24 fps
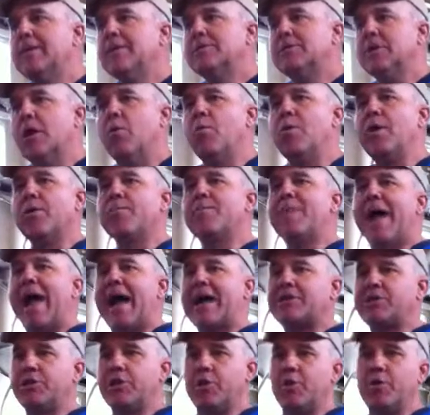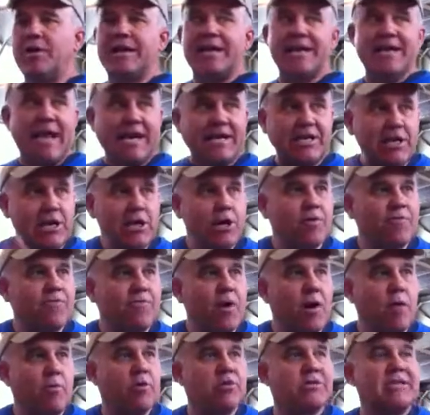So we're back to connecting to your
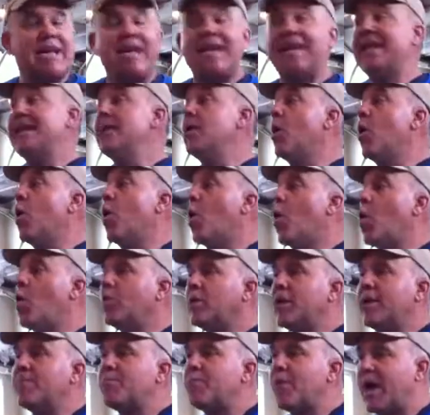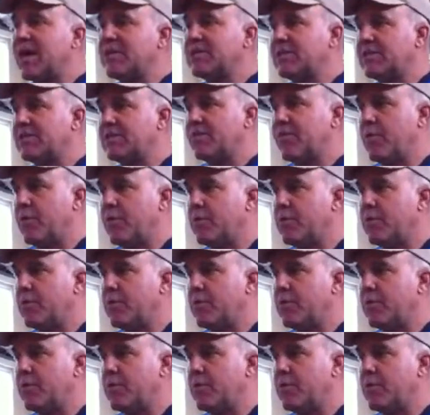farmers, eating whole unprocessed